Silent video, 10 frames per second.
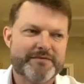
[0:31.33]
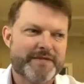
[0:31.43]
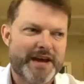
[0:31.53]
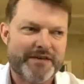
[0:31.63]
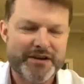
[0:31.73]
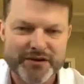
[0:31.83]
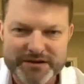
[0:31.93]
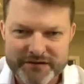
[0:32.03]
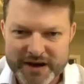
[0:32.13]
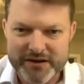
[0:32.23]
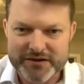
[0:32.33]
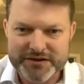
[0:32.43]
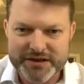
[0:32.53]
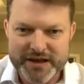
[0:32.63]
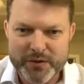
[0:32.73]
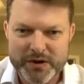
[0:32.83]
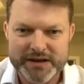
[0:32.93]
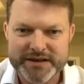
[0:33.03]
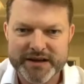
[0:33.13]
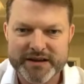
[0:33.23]
Having got to radiology, they
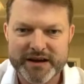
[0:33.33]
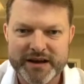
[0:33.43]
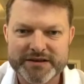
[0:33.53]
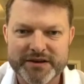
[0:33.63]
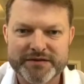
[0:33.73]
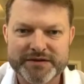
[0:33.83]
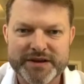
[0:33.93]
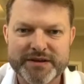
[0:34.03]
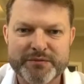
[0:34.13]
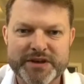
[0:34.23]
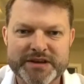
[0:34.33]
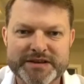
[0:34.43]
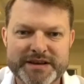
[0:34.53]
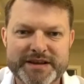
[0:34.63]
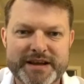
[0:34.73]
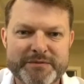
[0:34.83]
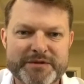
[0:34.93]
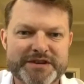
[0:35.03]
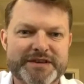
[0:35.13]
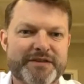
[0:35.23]
quickly turned the light off so that we could see the
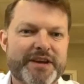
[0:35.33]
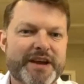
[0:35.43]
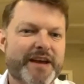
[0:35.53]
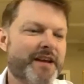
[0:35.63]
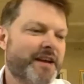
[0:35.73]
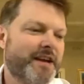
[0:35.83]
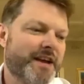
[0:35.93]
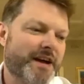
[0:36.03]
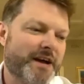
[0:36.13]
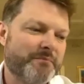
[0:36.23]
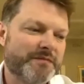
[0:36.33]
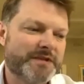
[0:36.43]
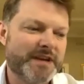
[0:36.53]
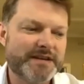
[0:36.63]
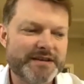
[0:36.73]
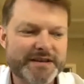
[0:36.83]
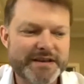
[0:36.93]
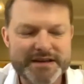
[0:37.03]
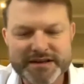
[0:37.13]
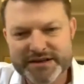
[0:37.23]
images okay.
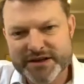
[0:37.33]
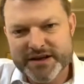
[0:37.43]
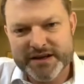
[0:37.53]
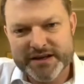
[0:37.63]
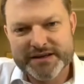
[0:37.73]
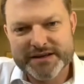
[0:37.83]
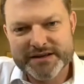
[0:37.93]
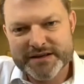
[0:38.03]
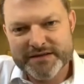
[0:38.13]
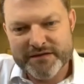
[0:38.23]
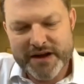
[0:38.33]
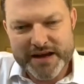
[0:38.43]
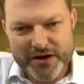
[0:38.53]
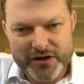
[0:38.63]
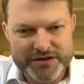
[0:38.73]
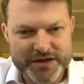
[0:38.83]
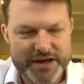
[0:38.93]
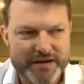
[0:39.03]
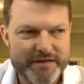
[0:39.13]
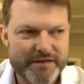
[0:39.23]
Since doing
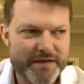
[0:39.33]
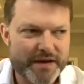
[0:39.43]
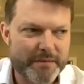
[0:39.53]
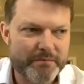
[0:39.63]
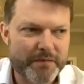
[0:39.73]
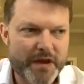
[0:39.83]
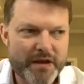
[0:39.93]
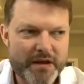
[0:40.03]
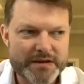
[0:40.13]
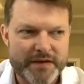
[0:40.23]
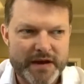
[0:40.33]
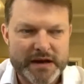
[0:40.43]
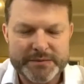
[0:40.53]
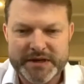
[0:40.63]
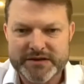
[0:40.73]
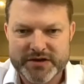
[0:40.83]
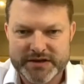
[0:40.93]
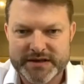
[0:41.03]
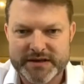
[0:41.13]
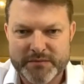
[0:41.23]
radiology, I've developed an
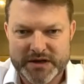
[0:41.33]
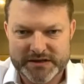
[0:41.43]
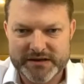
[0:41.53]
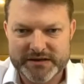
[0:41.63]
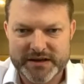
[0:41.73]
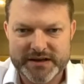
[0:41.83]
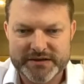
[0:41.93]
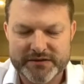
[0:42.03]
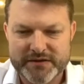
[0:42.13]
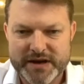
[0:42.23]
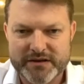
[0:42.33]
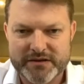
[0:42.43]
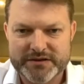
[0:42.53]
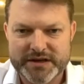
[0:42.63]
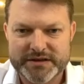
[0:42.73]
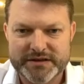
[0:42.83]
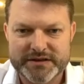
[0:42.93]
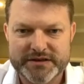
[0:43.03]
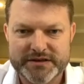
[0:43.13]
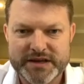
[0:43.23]
interest in musculoskeletal radiology, as you
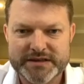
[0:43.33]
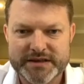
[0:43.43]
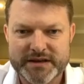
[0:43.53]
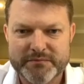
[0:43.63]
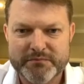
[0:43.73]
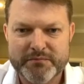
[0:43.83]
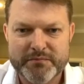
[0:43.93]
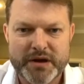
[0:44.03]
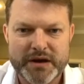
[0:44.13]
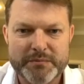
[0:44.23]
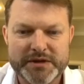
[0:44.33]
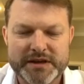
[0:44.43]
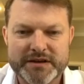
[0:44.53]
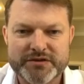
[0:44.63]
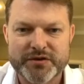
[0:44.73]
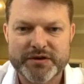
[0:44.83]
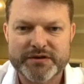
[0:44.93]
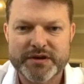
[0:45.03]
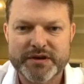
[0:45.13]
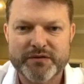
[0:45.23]
suggested, partly because I enjoyed
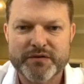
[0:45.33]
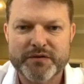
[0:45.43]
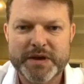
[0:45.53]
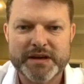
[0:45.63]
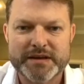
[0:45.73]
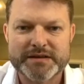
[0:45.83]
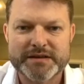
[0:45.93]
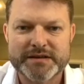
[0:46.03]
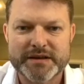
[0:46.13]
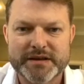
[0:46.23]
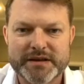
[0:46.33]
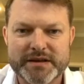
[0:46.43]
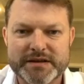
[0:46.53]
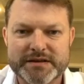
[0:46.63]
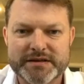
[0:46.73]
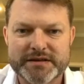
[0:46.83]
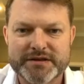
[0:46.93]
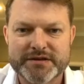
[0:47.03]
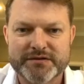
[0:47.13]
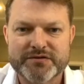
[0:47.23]
doing orthopedics as a
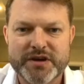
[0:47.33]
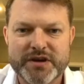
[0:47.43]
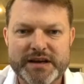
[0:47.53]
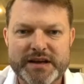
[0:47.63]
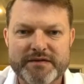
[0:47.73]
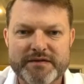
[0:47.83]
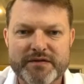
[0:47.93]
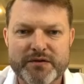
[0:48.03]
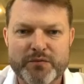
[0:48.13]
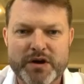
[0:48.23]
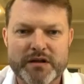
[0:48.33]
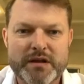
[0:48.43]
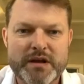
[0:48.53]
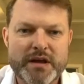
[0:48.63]
surgical trainee for a while.